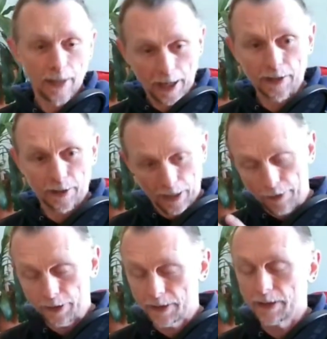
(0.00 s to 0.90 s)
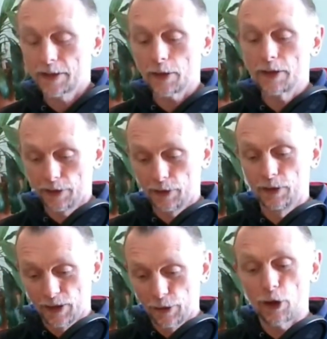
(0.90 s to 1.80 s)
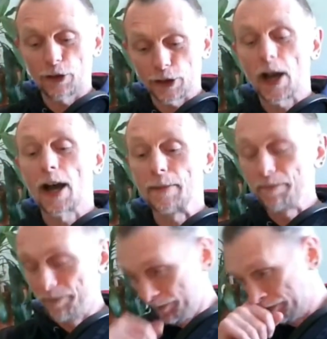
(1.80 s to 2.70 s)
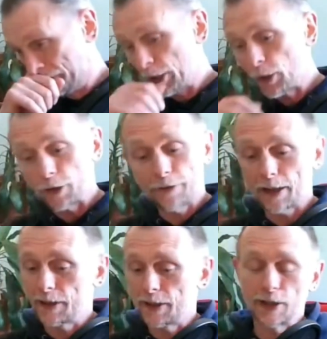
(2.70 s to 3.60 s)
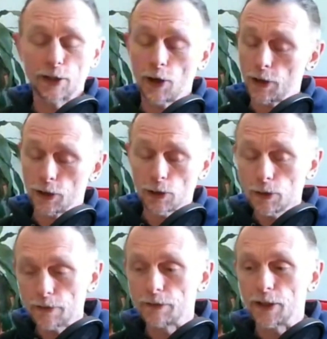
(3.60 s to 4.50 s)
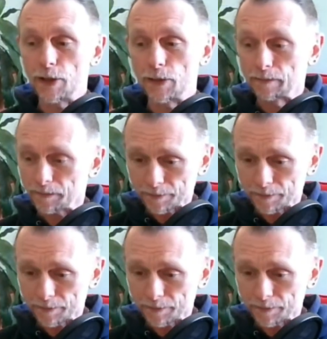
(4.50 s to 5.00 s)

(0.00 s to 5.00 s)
And every other, so you've got the time, you got the fact that it's not exclusive to you.